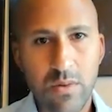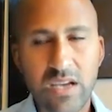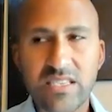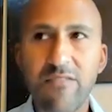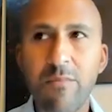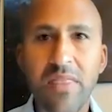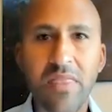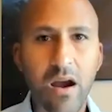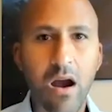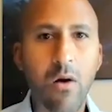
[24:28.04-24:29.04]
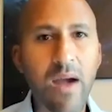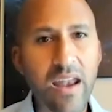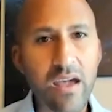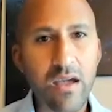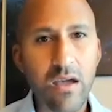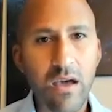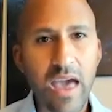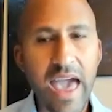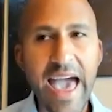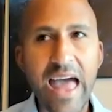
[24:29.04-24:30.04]
because I've been there already.
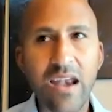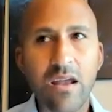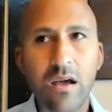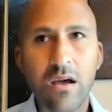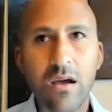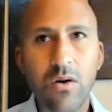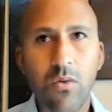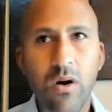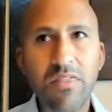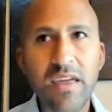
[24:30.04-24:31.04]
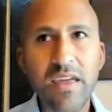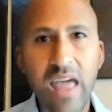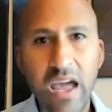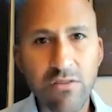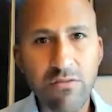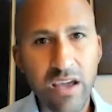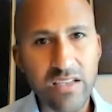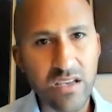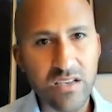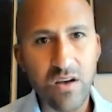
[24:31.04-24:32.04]
And one thing that
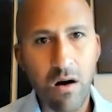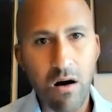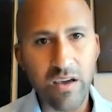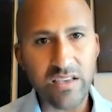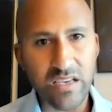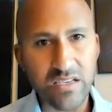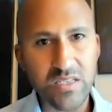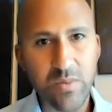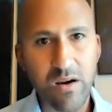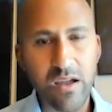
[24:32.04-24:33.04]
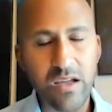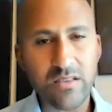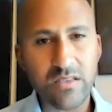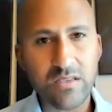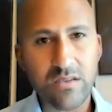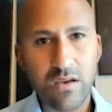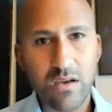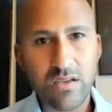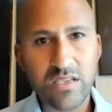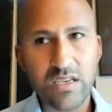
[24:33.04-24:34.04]
unites us all is experience.
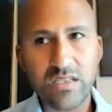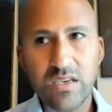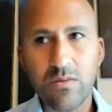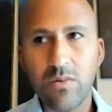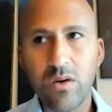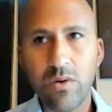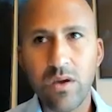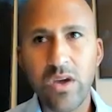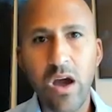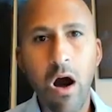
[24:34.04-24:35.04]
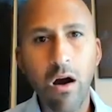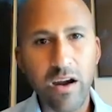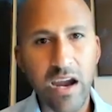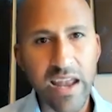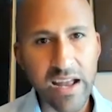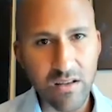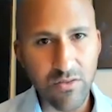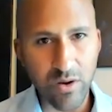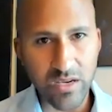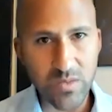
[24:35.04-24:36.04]
We all are connected
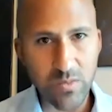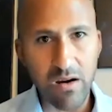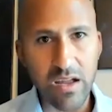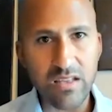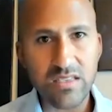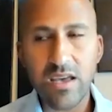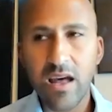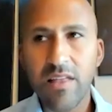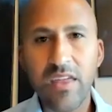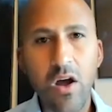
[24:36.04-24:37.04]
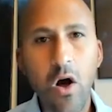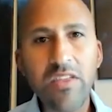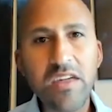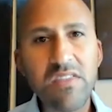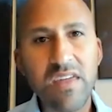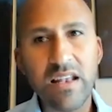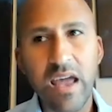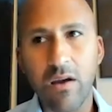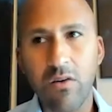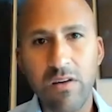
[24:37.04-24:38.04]
through experience. The only thing
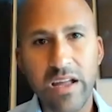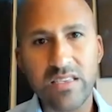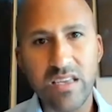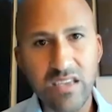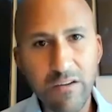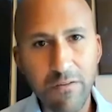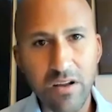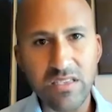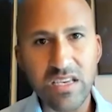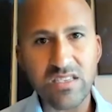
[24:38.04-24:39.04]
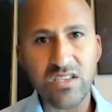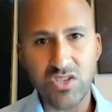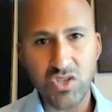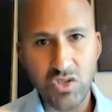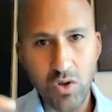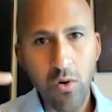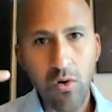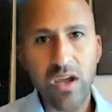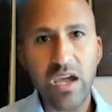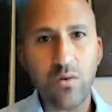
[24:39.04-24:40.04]
that creates a difference is the
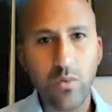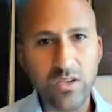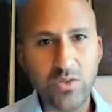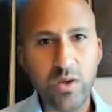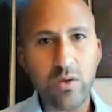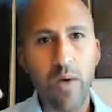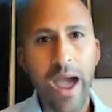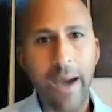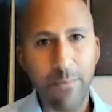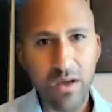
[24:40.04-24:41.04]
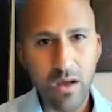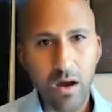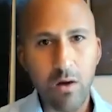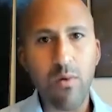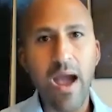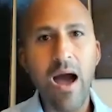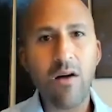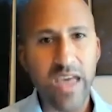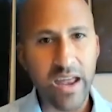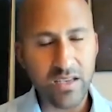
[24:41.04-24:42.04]
story in which we wrap
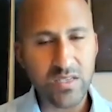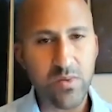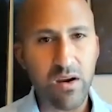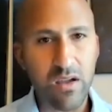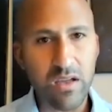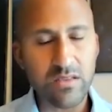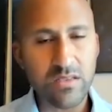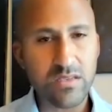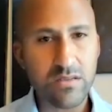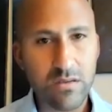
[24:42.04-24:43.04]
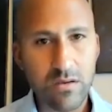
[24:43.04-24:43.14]
around that experience.